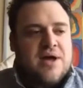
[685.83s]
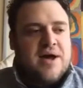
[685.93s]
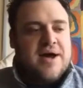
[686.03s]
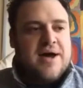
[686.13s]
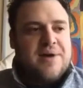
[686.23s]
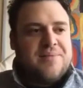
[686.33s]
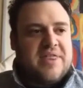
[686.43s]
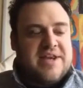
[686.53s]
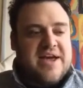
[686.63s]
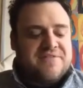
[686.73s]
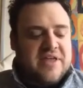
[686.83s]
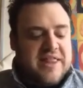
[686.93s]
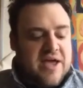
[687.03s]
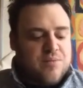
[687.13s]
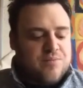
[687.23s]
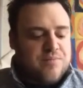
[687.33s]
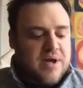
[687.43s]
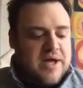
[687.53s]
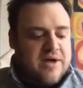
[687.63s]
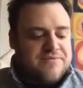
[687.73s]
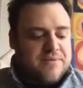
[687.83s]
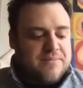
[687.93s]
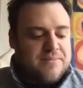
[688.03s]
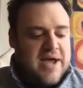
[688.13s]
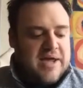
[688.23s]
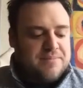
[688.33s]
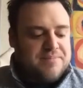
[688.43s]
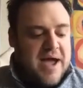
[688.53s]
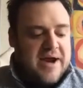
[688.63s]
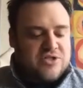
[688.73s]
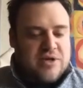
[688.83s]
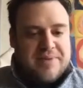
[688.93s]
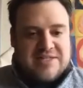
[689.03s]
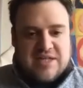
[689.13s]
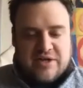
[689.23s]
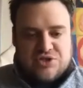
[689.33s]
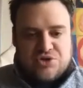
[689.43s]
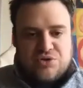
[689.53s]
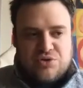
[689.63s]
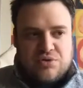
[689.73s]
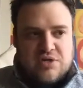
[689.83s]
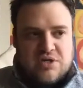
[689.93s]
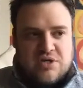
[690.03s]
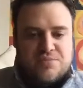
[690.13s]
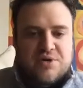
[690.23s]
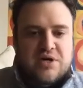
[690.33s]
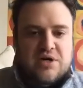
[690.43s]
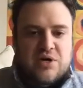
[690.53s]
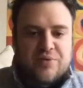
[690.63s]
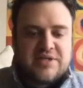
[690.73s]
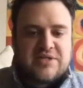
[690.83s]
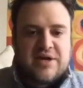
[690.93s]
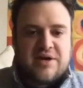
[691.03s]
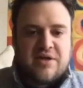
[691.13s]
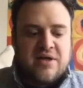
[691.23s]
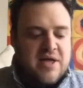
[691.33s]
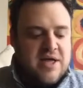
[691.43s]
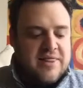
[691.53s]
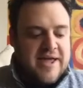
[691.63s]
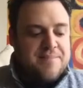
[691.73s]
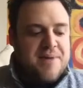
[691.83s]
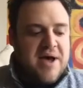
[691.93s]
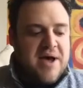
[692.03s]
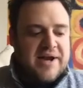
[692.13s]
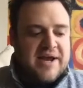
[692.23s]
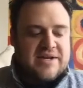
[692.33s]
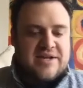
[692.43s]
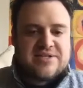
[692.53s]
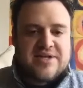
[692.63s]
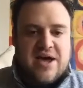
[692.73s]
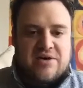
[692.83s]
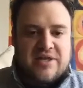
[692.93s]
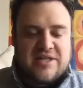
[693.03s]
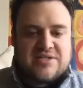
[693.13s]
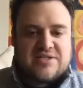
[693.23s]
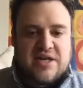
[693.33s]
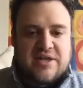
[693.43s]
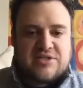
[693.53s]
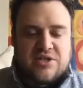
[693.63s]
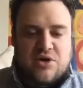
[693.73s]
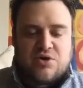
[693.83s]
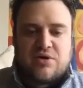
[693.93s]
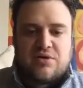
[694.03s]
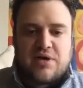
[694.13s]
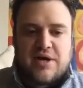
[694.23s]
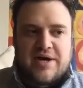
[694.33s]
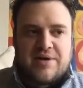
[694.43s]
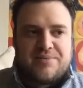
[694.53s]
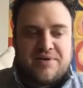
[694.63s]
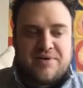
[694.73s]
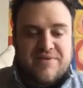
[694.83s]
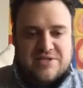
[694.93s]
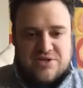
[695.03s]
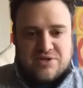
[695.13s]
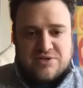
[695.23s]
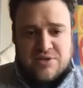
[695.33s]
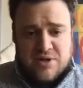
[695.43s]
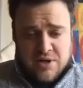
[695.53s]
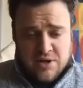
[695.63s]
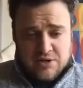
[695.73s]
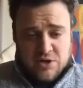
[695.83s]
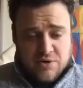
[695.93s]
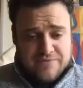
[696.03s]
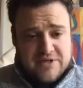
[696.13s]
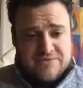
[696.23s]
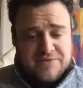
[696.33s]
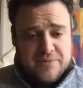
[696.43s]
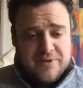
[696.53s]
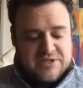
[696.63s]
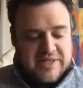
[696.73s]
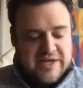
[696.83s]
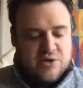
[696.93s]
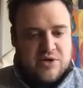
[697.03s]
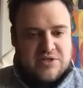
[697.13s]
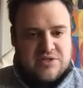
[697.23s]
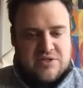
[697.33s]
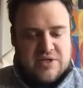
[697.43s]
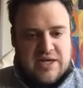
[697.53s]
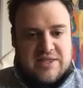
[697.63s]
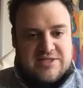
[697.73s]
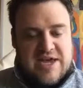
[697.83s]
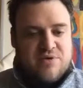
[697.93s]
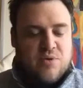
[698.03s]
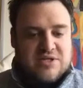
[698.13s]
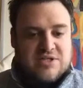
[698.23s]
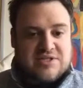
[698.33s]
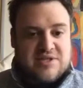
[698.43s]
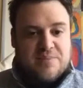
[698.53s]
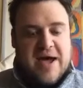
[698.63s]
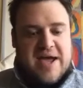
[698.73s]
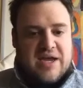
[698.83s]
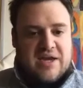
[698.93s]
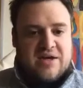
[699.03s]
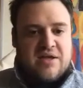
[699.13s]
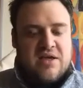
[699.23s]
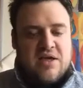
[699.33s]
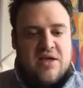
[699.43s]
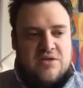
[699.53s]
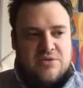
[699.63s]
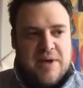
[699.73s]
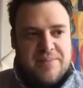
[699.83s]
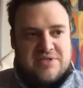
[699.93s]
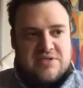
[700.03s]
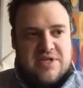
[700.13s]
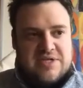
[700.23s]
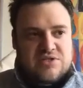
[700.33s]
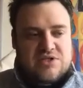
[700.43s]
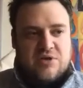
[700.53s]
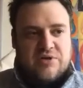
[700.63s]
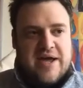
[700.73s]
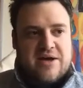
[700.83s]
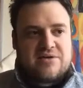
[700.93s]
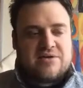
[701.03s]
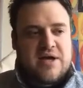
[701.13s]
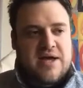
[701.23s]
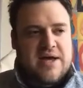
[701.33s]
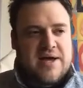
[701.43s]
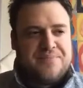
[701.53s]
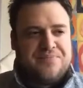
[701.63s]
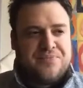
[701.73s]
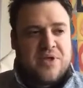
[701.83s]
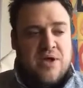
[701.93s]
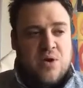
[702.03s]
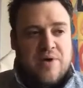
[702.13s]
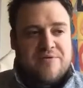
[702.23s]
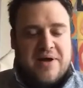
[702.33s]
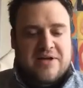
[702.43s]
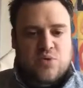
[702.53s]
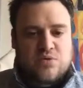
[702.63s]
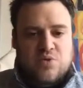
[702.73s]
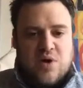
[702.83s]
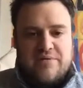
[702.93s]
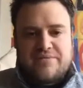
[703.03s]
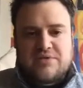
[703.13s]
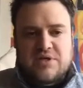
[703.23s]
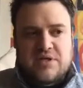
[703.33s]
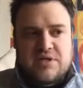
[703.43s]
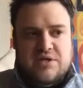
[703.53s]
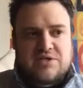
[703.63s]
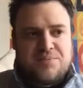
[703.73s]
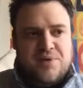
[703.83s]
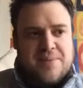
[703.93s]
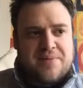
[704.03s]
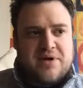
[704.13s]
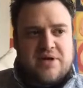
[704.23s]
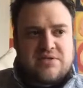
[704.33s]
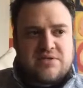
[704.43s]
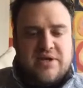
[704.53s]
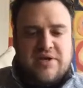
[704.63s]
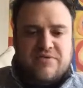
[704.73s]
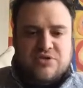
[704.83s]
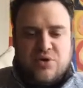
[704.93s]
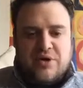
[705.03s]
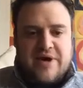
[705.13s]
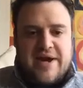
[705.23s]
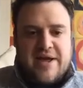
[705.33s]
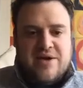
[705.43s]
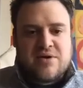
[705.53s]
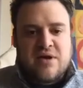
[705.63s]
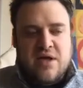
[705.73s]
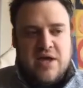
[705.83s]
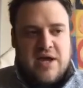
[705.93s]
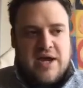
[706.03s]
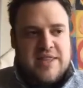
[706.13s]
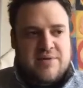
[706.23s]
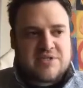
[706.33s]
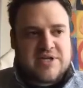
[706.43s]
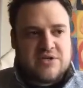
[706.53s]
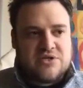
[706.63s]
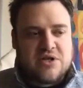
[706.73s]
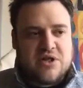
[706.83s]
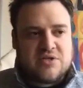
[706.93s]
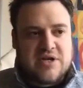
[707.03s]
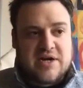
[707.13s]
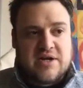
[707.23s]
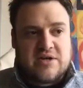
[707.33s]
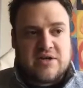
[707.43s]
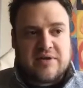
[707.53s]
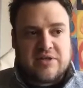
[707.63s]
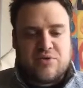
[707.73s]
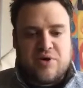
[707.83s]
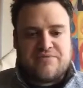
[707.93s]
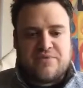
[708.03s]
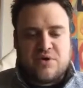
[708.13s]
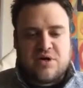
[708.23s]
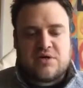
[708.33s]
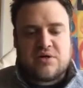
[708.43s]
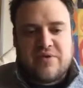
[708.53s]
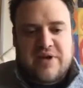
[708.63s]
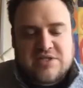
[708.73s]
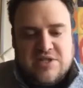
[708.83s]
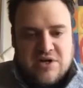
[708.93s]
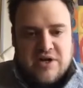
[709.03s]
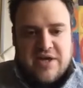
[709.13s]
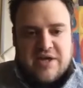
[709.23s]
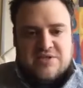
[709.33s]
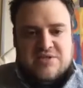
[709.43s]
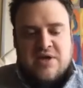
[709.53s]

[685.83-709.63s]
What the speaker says: And then definitely for my buyer, so I'm not selling to consumer or retail. Like I'm buying at a discount and then selling to local investors, local flippers and landlords. Right. And the savvy ones are still buying. So my business hasn't slowed down. We have about 12 to 13 properties in inventory right now. Okay. And then we're scheduled to close on another 3 or 4 over the next 30 days.